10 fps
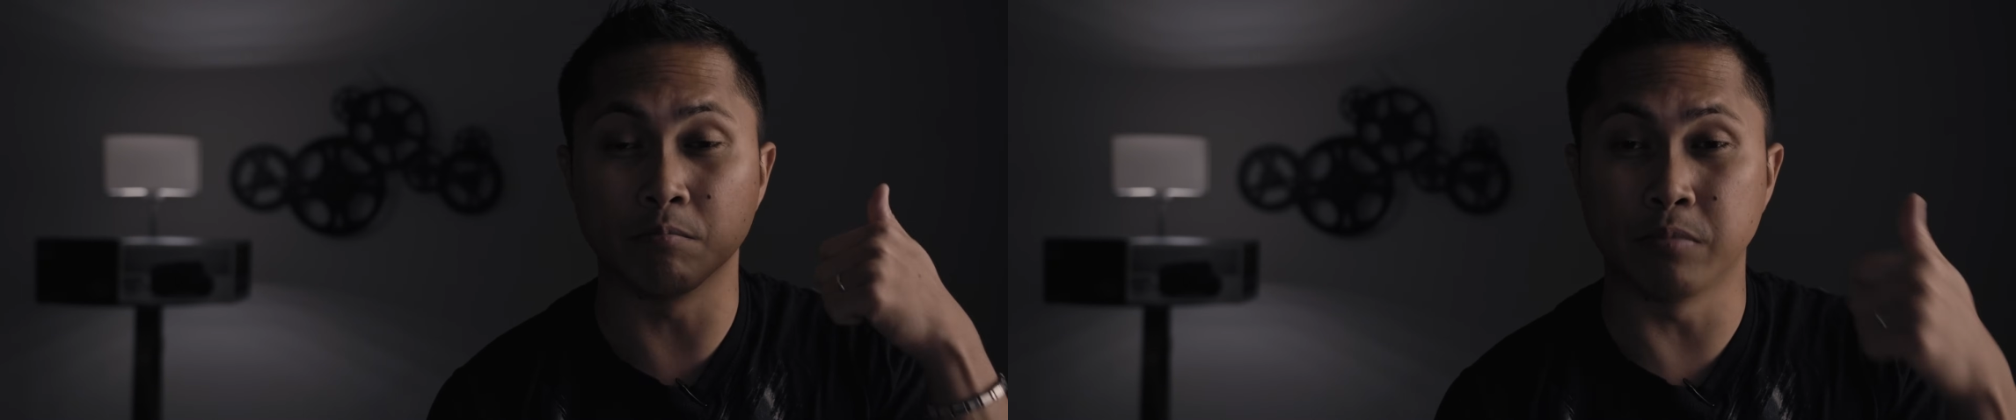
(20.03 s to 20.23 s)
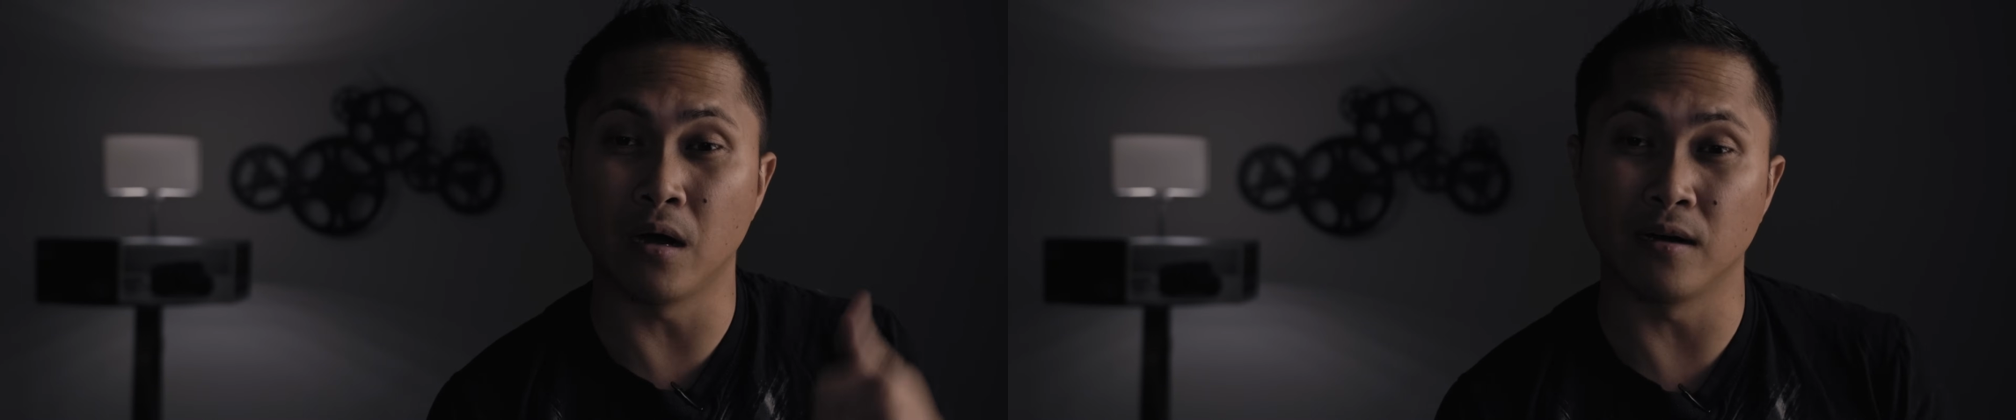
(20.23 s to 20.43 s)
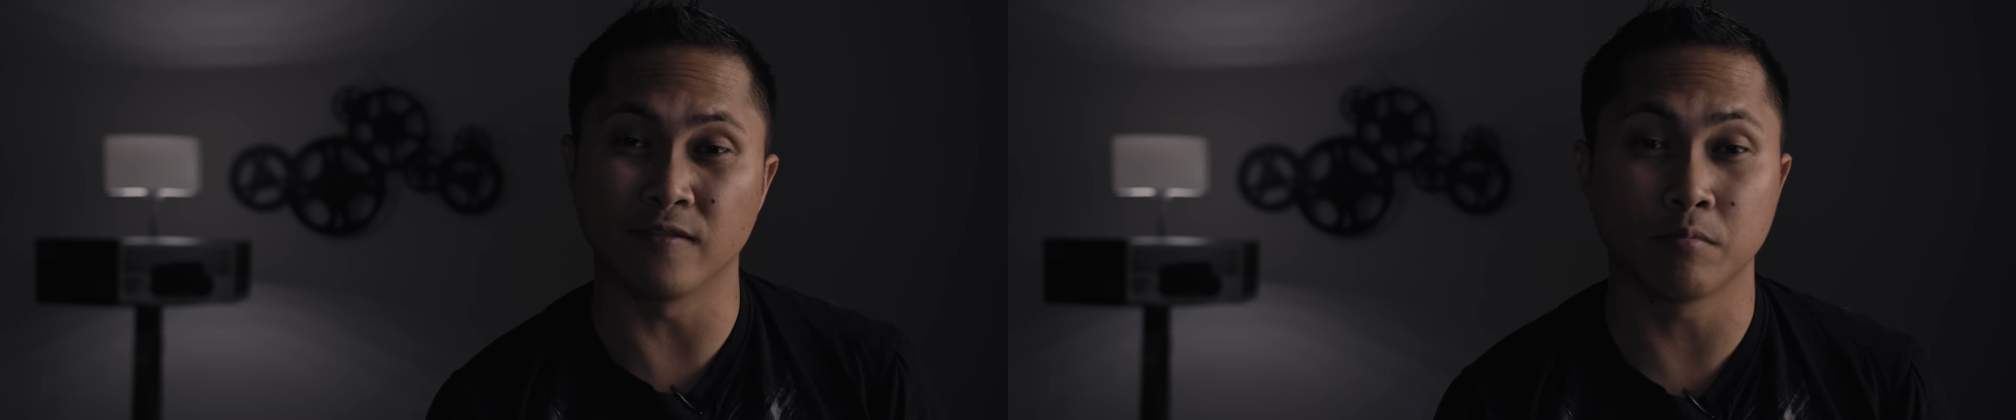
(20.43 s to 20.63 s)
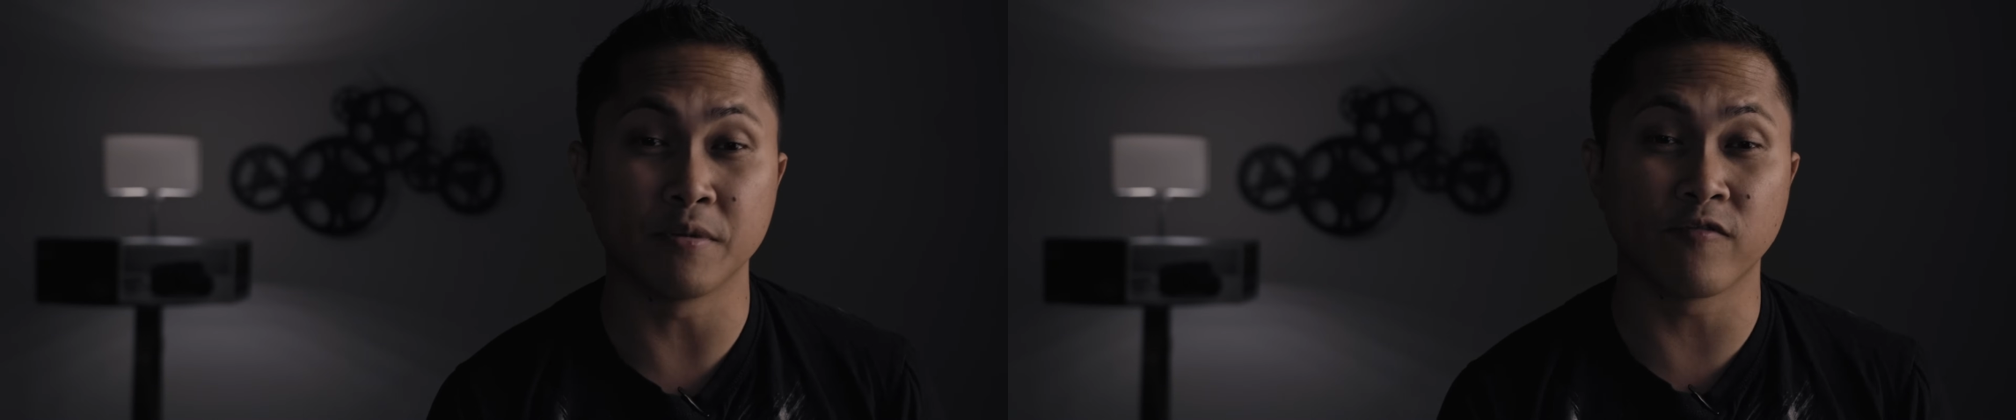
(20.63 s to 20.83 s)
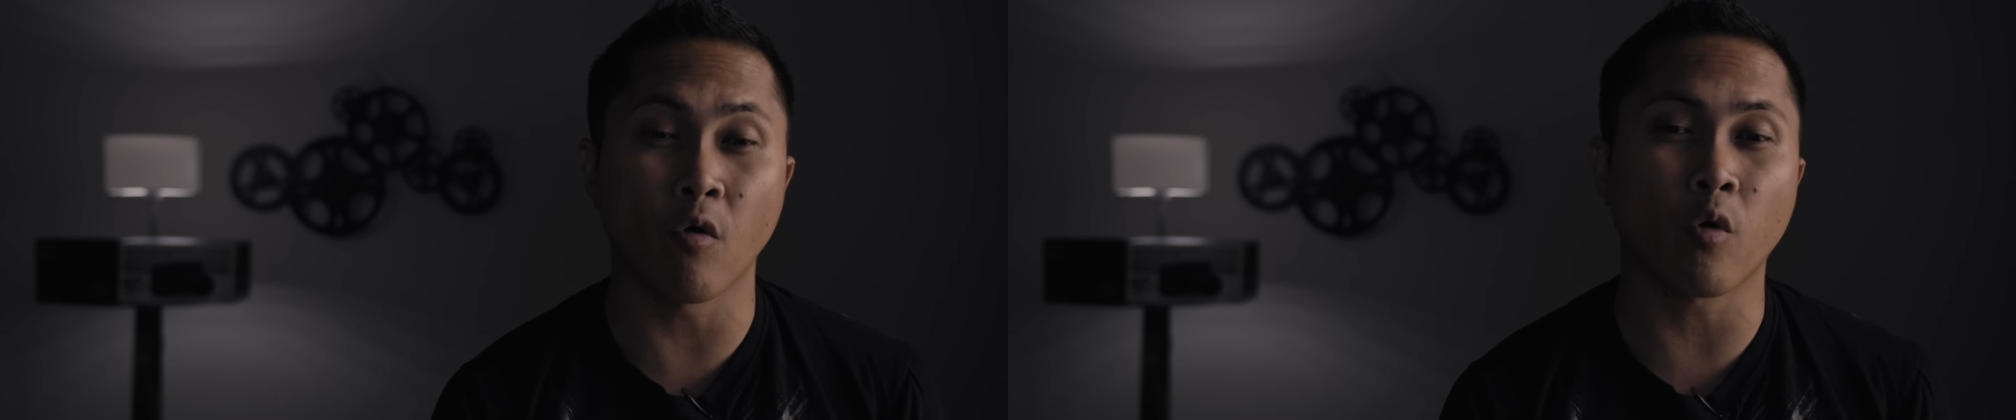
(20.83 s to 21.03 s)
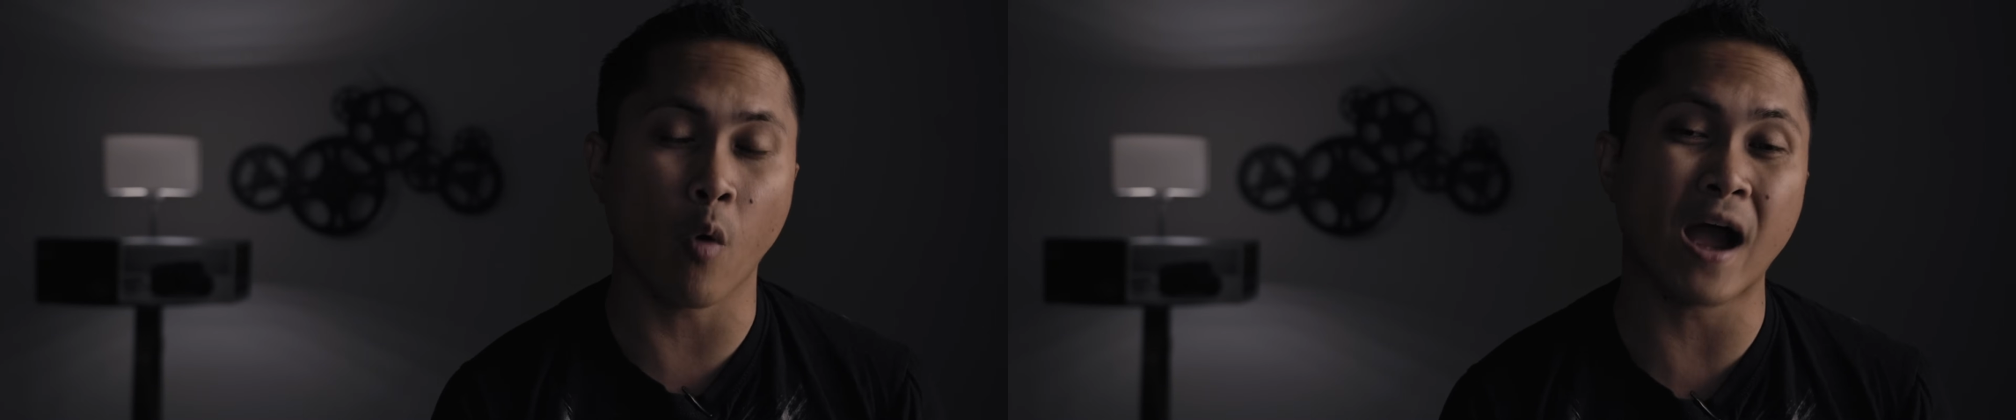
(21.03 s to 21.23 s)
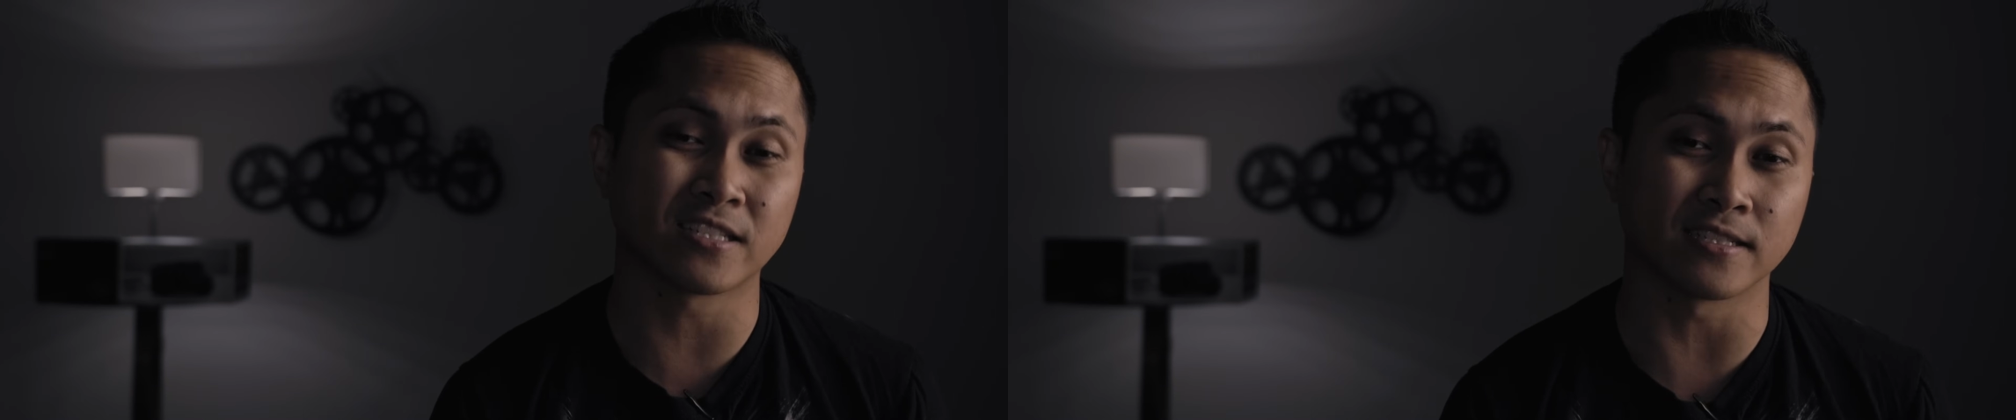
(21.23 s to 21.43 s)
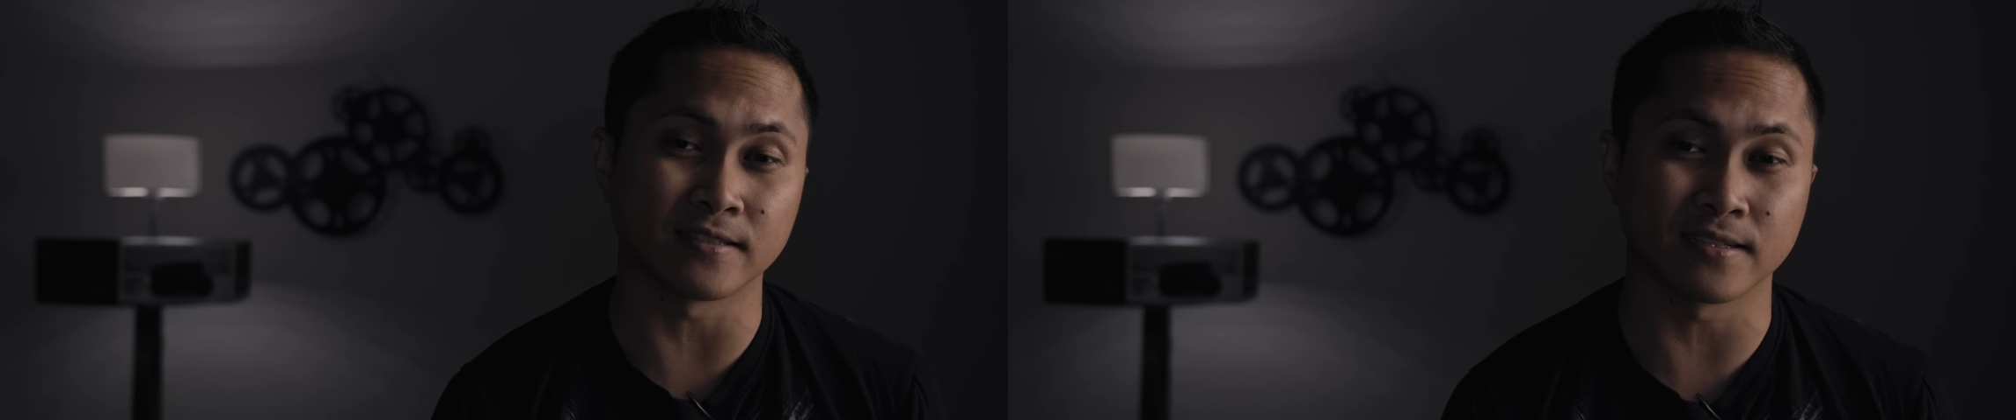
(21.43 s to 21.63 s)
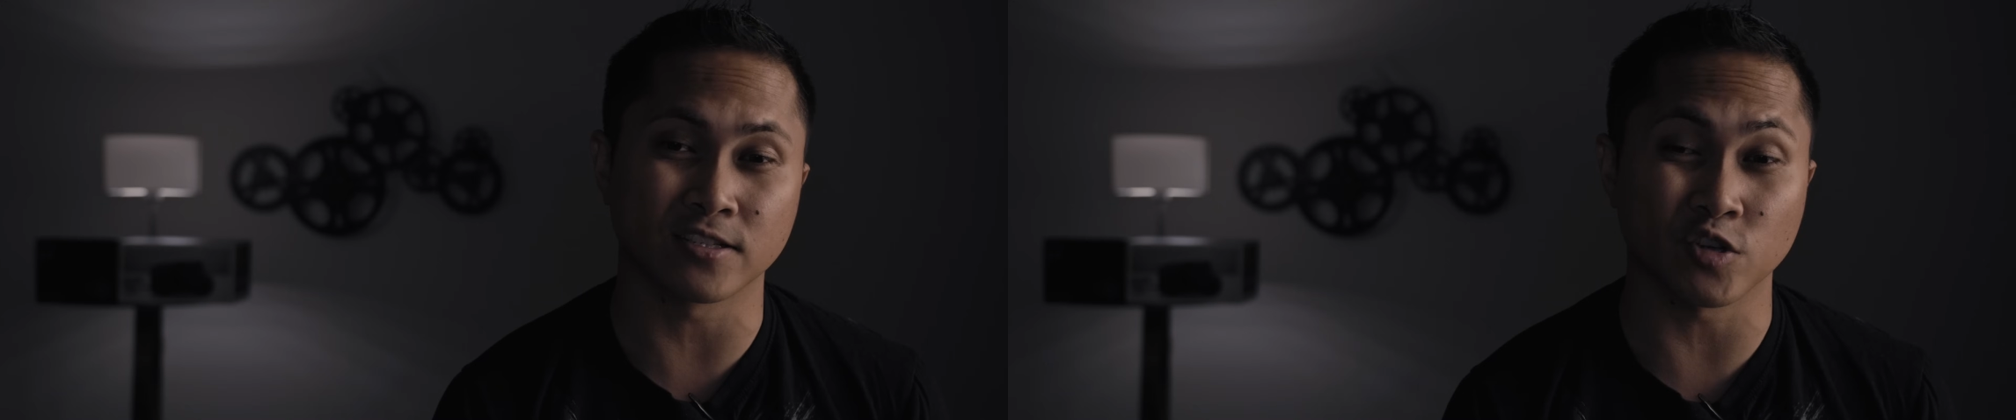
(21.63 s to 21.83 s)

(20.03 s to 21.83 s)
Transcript: above before watching this